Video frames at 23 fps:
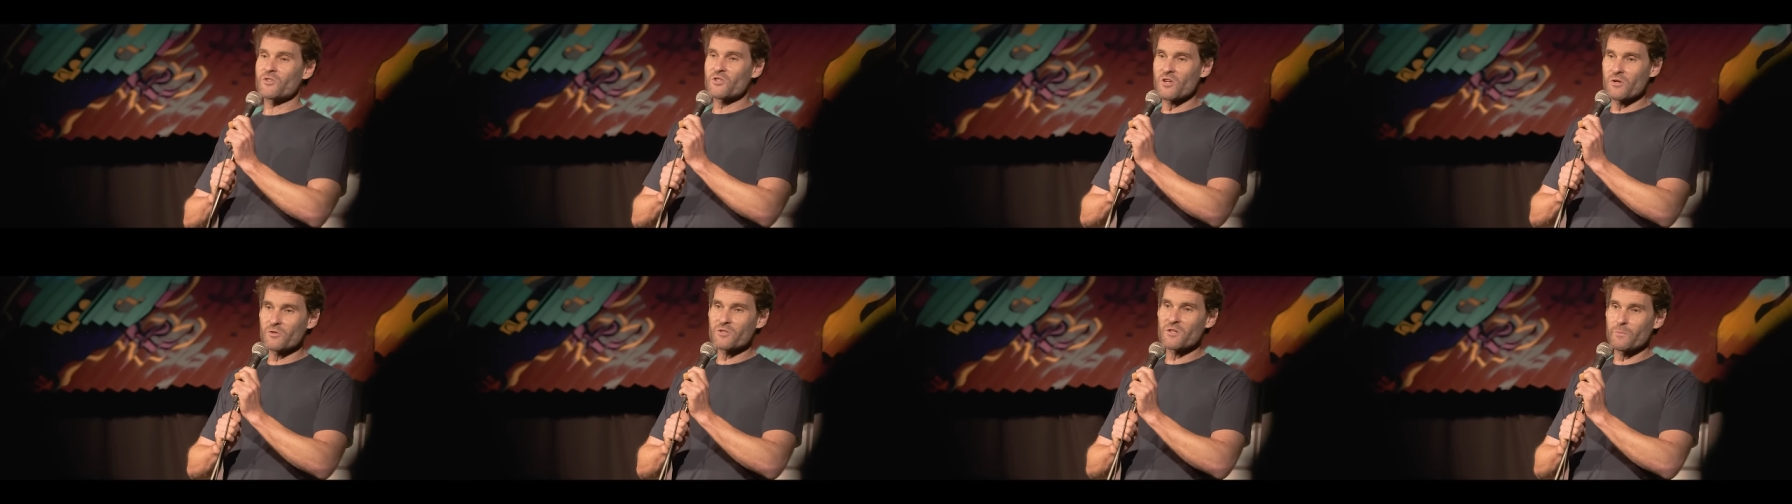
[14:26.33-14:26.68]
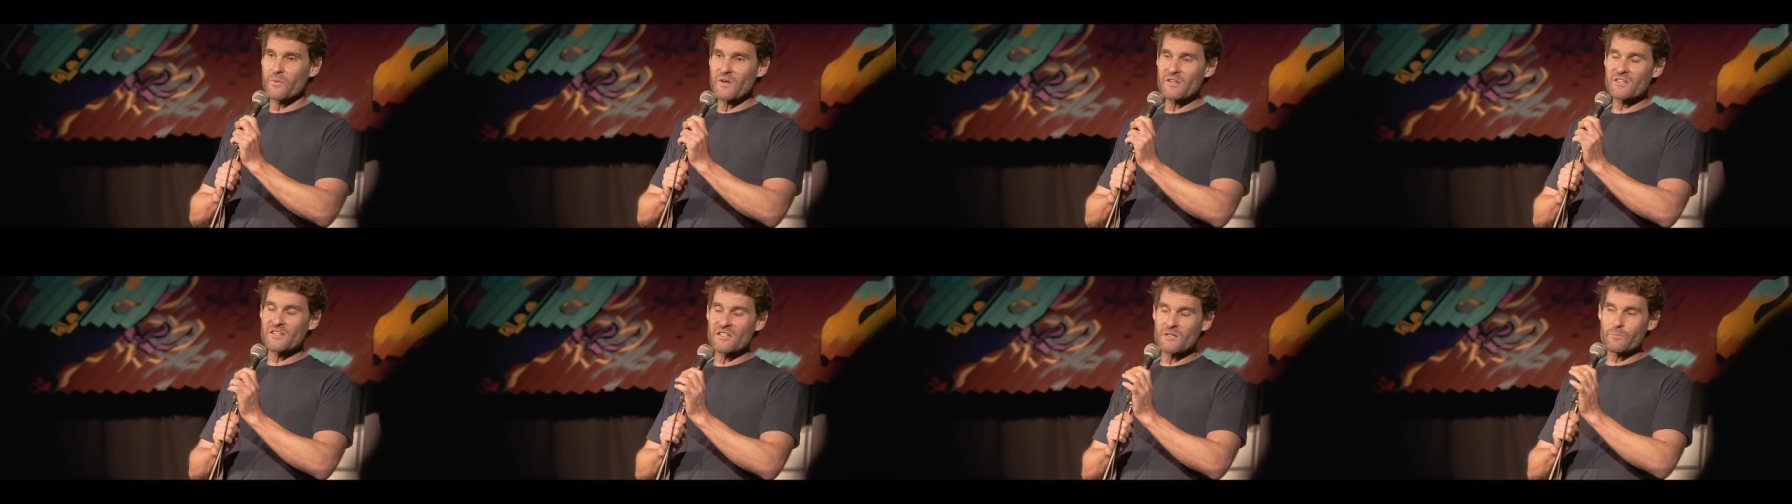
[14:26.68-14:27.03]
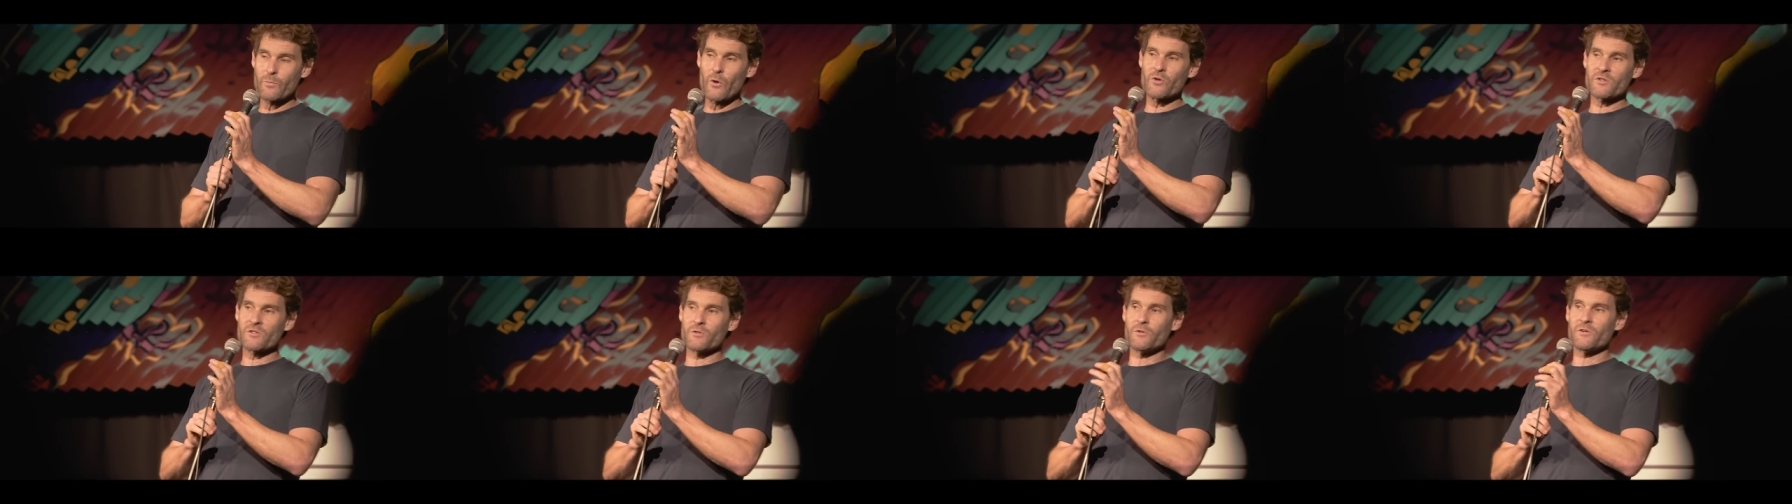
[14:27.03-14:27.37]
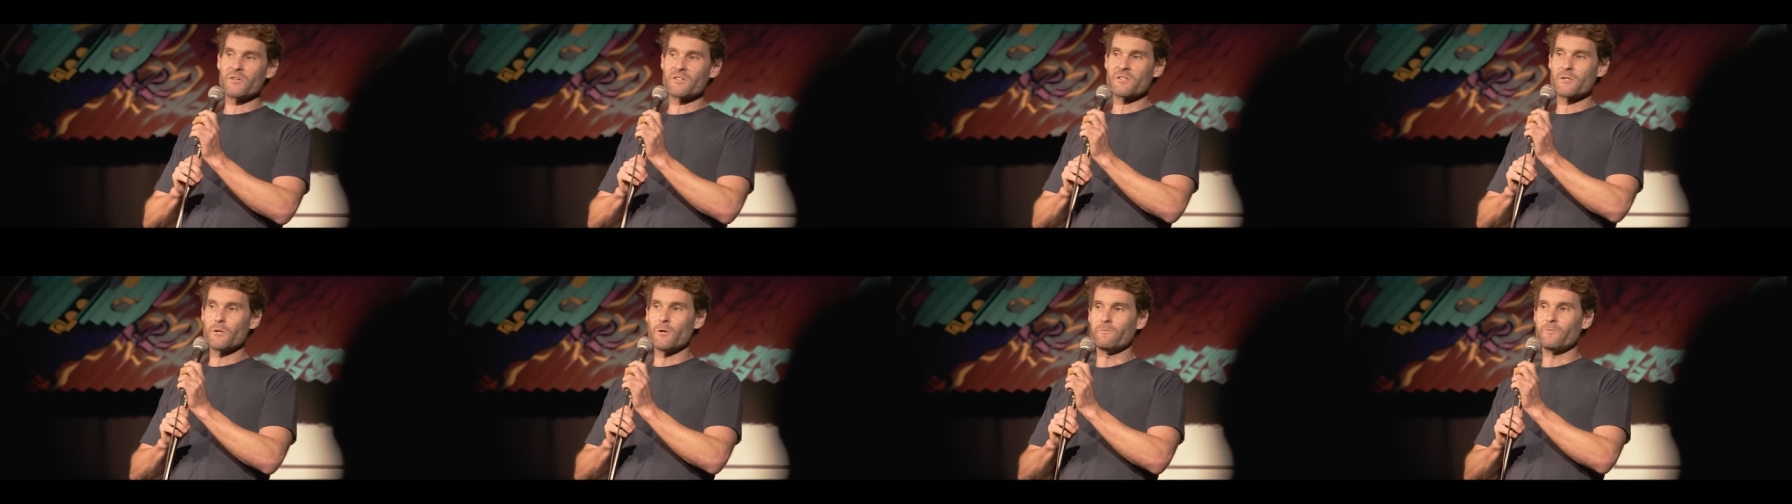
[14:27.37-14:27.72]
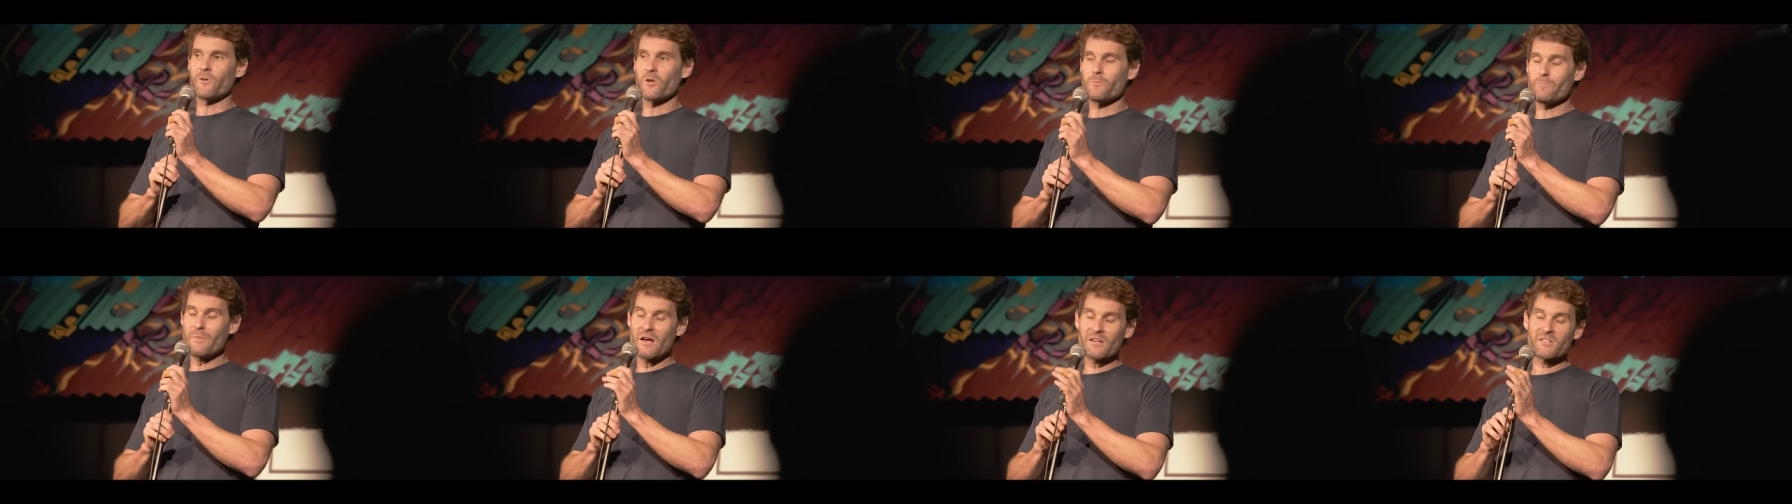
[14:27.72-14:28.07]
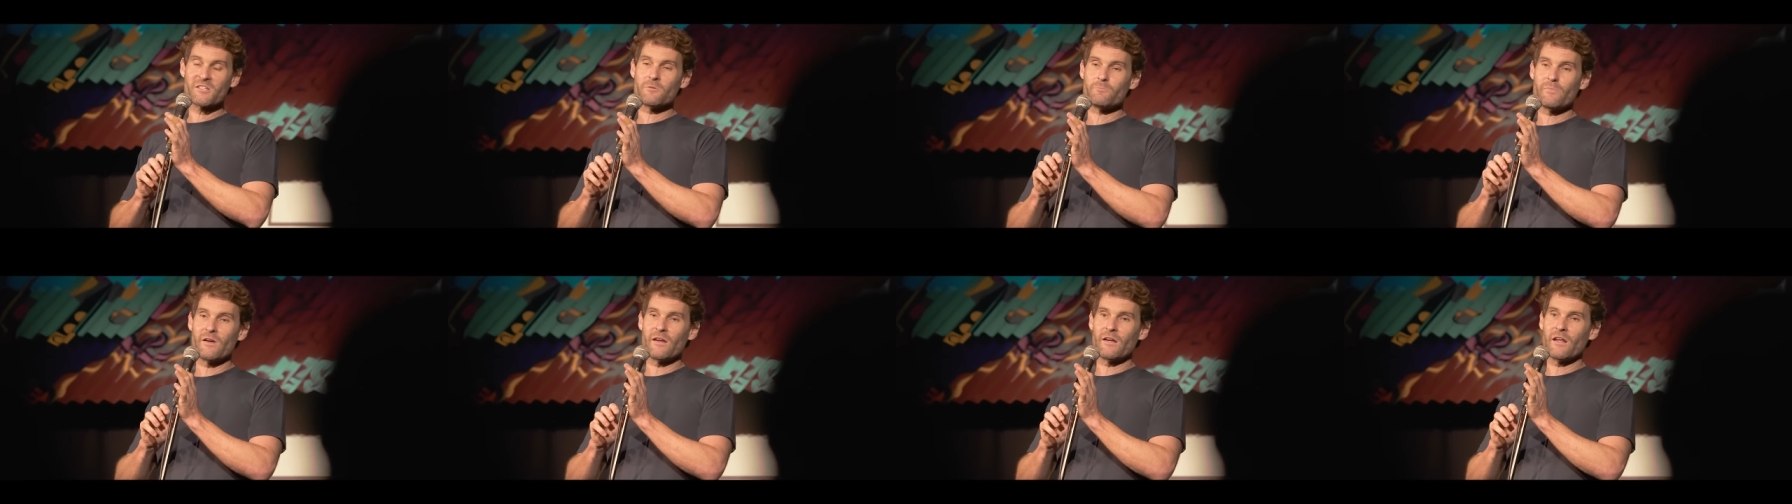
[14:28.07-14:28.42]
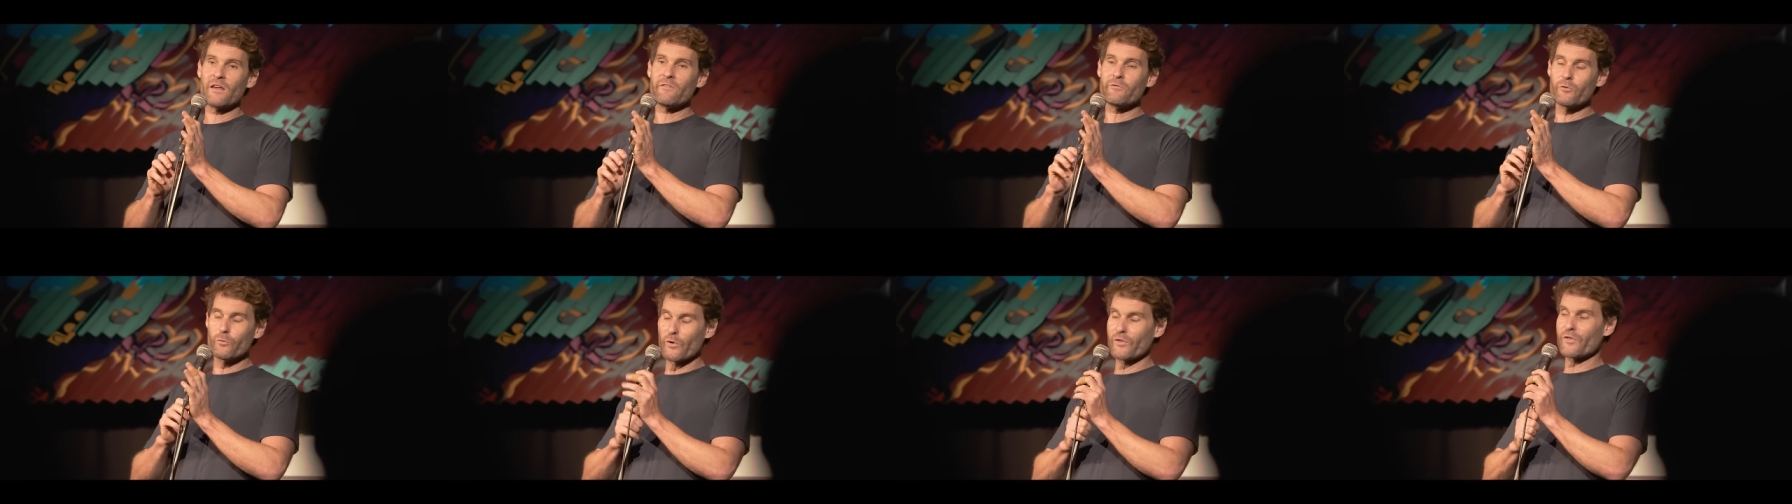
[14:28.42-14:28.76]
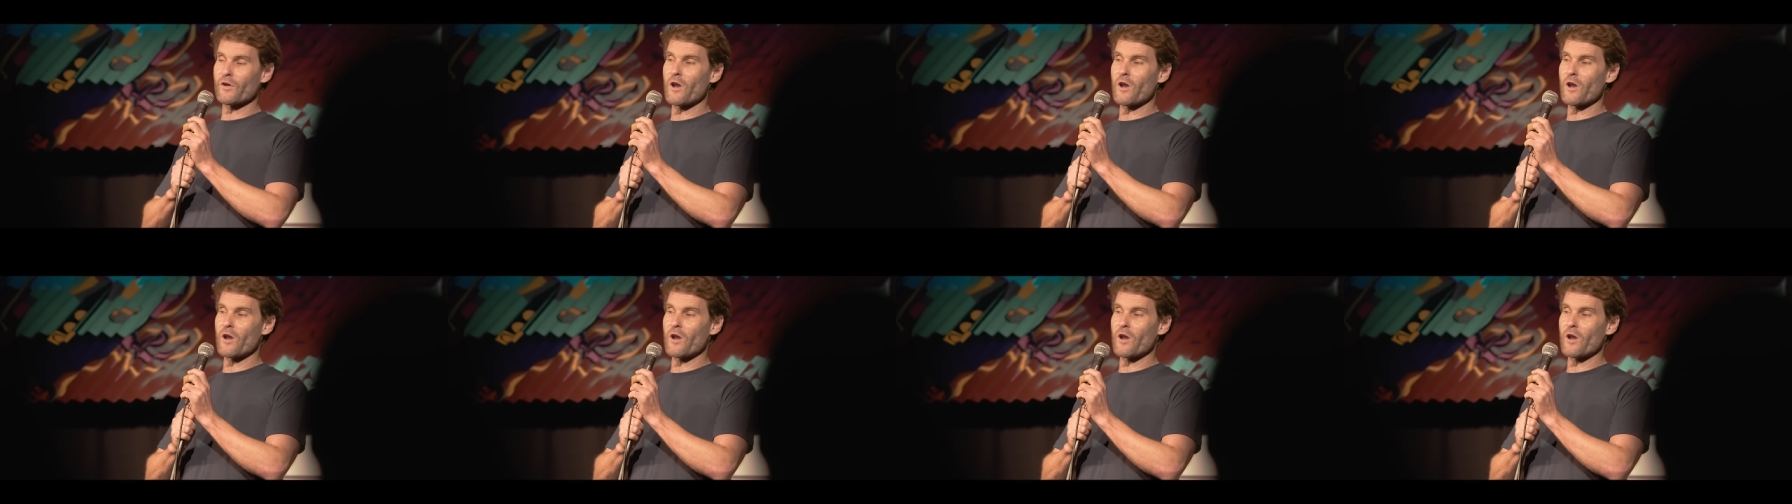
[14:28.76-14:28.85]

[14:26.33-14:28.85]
she was a business person herself, and I must admit, even with